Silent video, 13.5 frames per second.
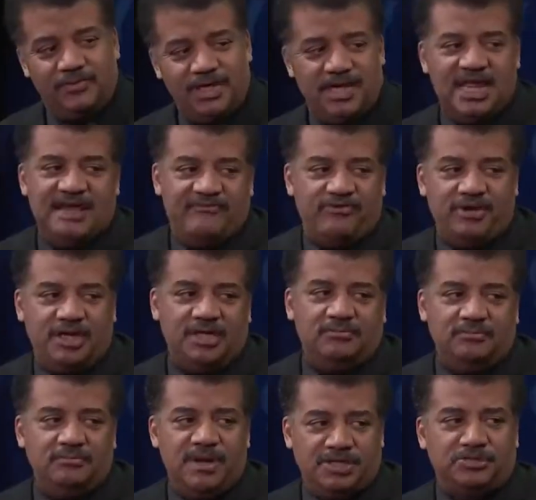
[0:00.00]
In every
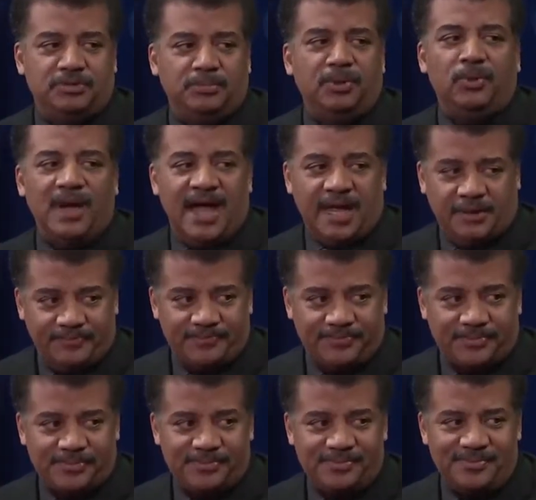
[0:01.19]
measurable way.
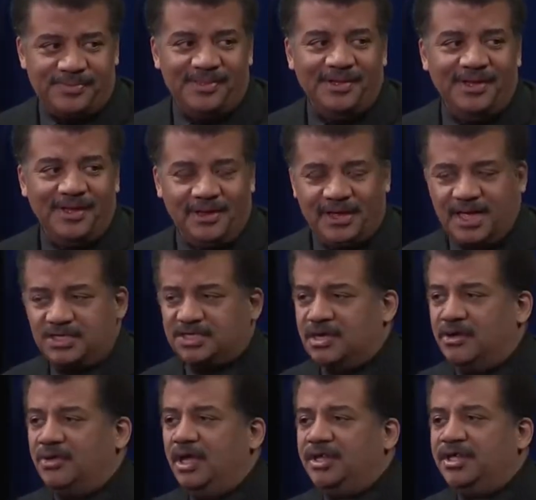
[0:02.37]
Okay,
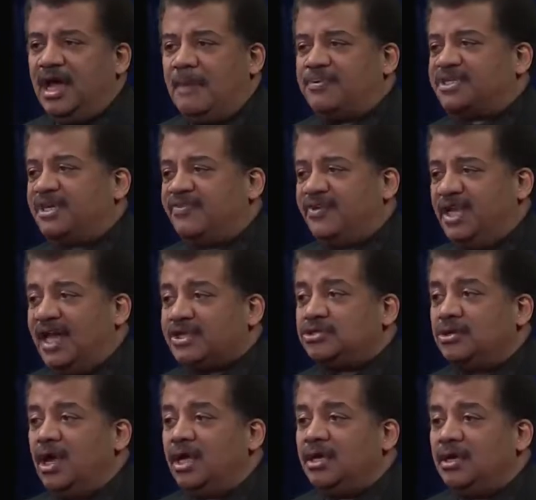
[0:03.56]
so the opposite of an
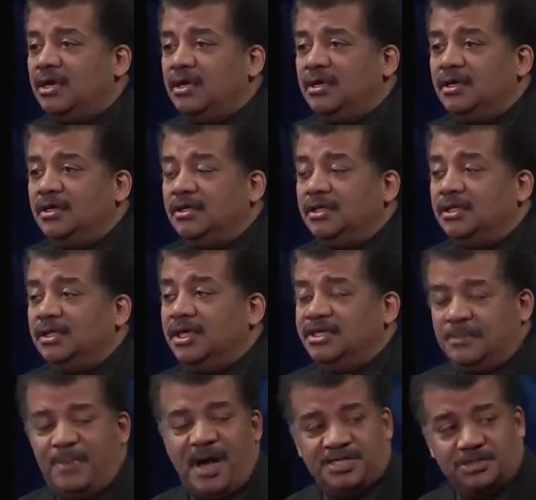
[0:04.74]
electron is a
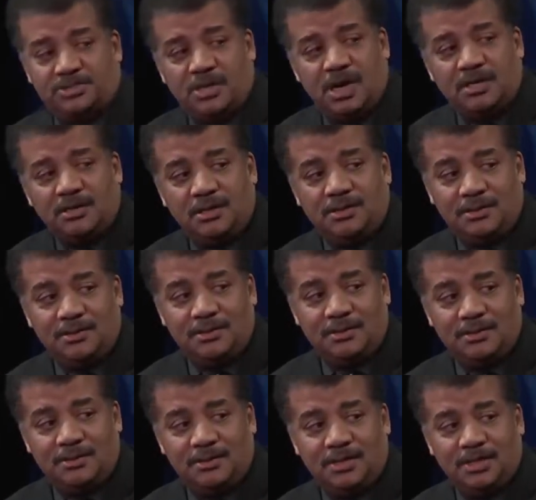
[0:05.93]
positron.
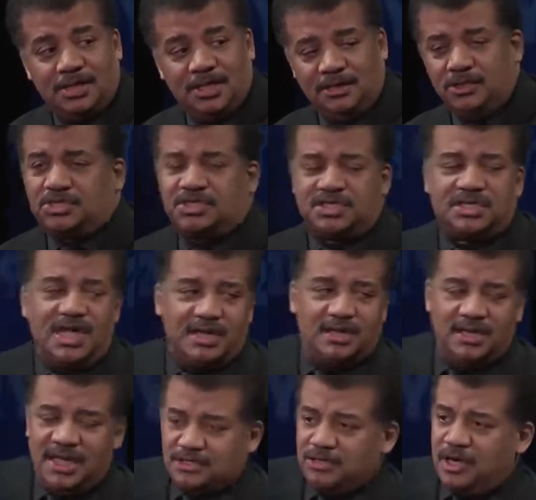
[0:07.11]
It looks just like an
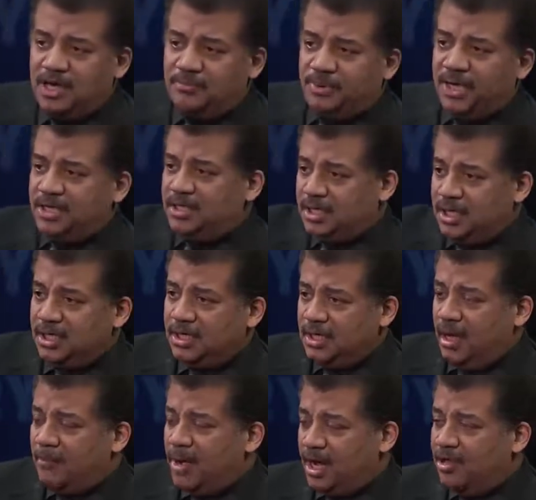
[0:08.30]
electron, but
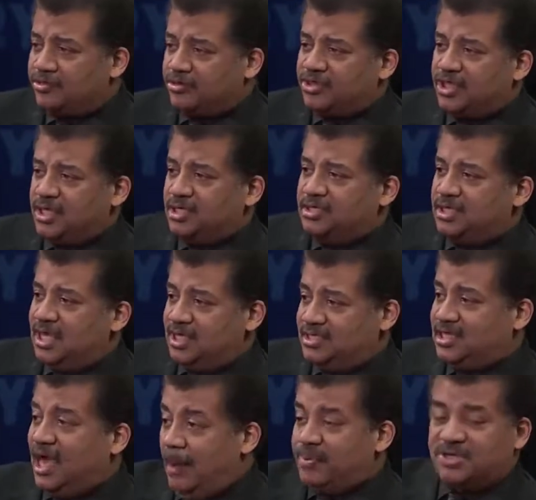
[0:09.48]
among other things, it has
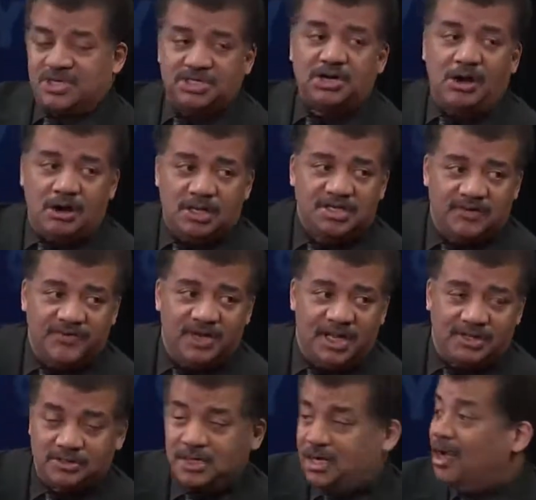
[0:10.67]
the opposite charge of an
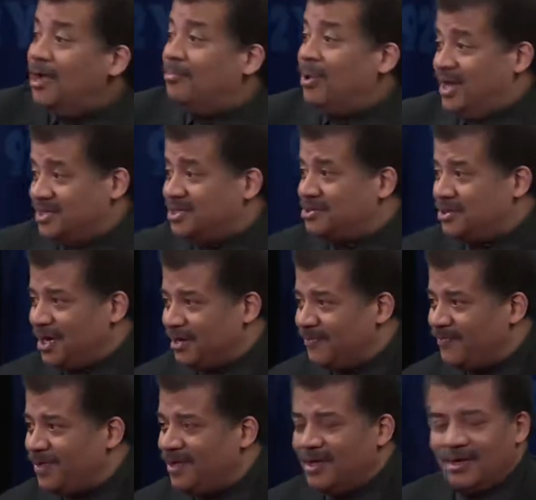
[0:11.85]
electron, positron.
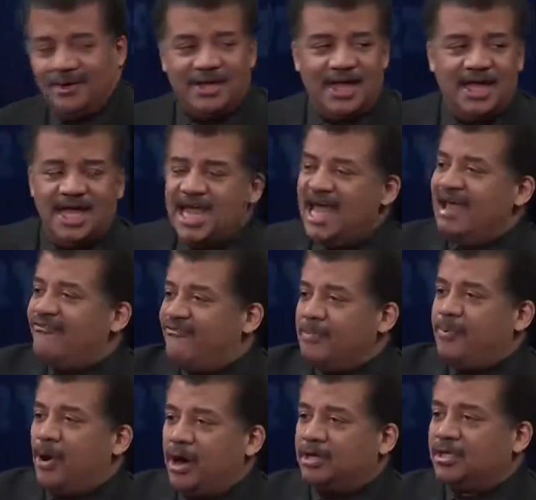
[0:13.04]
Okay? Every
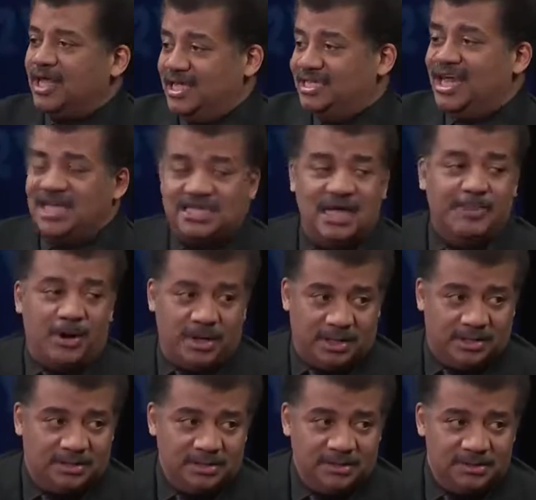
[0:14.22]
particle has an antiparticle.